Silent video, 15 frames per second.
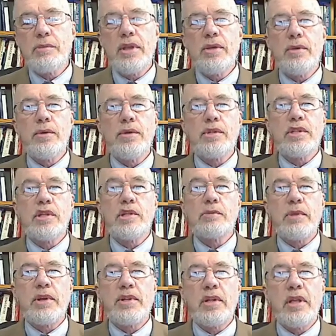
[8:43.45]
because
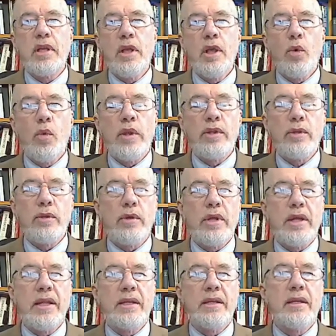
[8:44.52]
especially when you
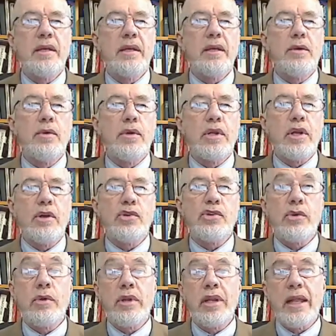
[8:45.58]
look at
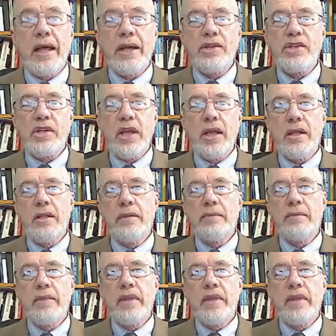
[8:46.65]
horticulture on large scale,